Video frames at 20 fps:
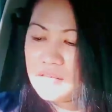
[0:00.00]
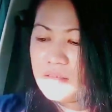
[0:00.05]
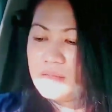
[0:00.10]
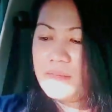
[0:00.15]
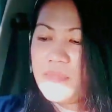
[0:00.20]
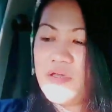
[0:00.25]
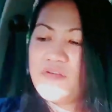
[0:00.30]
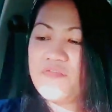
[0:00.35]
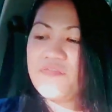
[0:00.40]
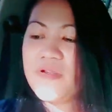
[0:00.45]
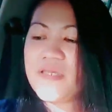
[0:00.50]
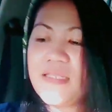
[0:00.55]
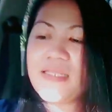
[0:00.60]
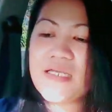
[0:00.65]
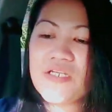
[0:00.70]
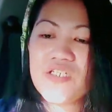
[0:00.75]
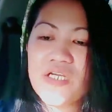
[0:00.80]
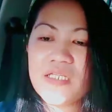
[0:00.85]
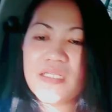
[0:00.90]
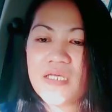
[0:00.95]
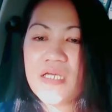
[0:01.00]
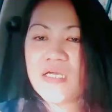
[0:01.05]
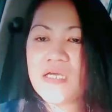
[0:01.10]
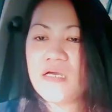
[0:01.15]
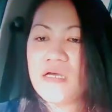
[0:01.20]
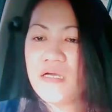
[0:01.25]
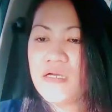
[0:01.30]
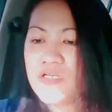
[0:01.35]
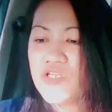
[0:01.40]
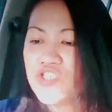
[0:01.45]
May free na siya na
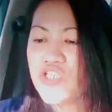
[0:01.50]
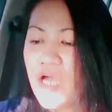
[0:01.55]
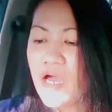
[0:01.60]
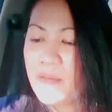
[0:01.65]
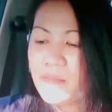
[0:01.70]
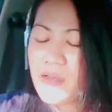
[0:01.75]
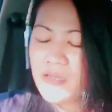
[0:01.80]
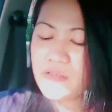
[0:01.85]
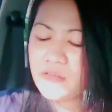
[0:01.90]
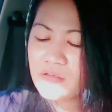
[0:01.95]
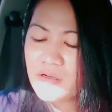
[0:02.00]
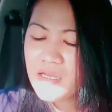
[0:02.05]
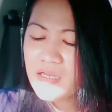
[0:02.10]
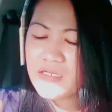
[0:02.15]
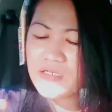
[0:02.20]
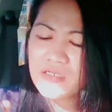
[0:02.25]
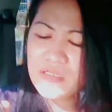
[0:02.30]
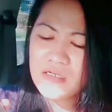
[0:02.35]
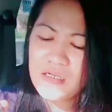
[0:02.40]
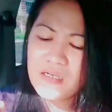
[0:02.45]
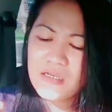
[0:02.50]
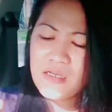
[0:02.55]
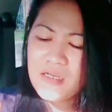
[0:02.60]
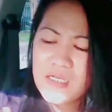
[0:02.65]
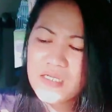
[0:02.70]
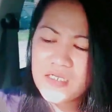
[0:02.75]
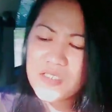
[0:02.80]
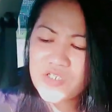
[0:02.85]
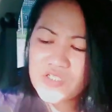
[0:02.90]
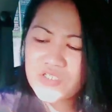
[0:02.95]
shock, ano nga?
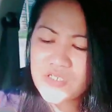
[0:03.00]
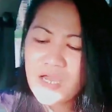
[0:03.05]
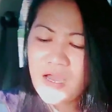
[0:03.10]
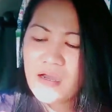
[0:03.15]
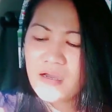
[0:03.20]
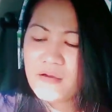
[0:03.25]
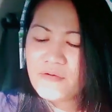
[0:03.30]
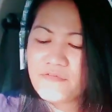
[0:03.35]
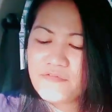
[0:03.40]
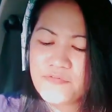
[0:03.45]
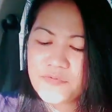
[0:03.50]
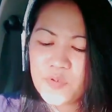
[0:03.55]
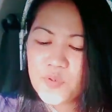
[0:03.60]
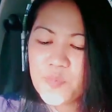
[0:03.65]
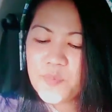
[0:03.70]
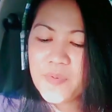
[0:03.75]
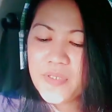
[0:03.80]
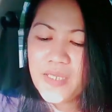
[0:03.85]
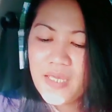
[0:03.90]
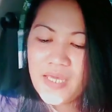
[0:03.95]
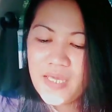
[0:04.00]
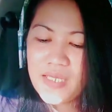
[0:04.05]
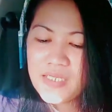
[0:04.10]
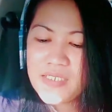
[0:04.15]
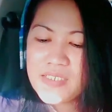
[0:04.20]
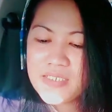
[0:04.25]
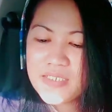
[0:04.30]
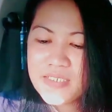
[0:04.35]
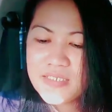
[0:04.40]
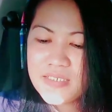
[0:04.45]
Shock proof
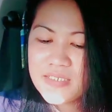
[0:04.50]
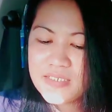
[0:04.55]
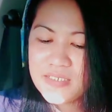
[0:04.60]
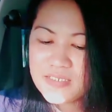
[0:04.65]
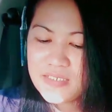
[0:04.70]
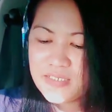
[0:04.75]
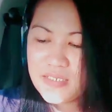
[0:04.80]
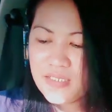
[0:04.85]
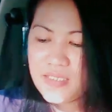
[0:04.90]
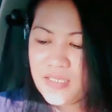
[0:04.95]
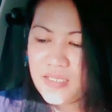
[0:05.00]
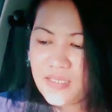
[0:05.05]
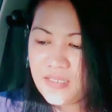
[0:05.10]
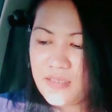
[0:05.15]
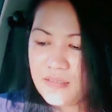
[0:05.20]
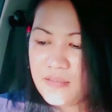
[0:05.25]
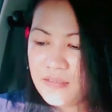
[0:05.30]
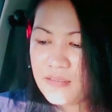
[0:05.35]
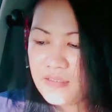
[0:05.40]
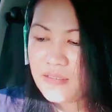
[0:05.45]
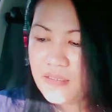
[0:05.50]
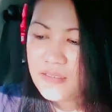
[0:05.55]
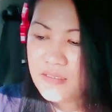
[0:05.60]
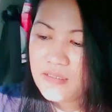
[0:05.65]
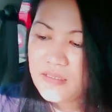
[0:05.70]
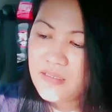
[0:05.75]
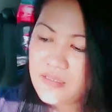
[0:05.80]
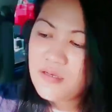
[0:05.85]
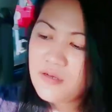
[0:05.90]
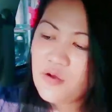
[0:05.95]
case.
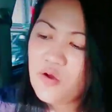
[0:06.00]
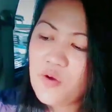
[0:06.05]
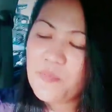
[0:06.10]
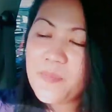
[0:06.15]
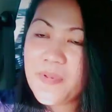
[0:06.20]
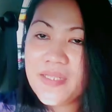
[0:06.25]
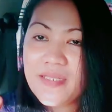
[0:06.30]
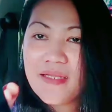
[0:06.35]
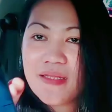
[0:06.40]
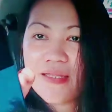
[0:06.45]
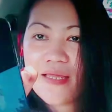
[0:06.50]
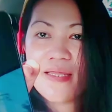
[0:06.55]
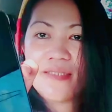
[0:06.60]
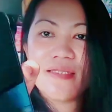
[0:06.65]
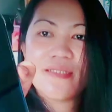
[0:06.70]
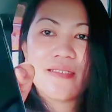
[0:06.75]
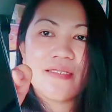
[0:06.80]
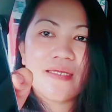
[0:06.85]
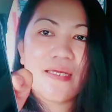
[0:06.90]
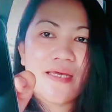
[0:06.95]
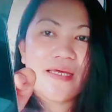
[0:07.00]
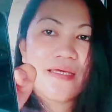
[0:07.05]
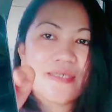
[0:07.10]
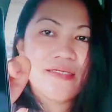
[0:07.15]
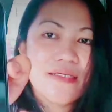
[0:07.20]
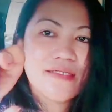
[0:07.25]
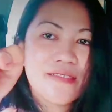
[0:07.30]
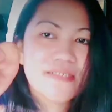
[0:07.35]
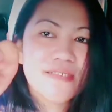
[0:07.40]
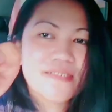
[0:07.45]
Open na natin,
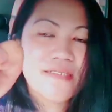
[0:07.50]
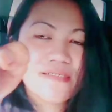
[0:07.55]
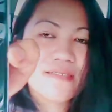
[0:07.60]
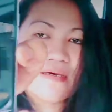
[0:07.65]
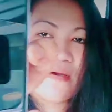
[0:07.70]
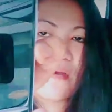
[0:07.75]
guys.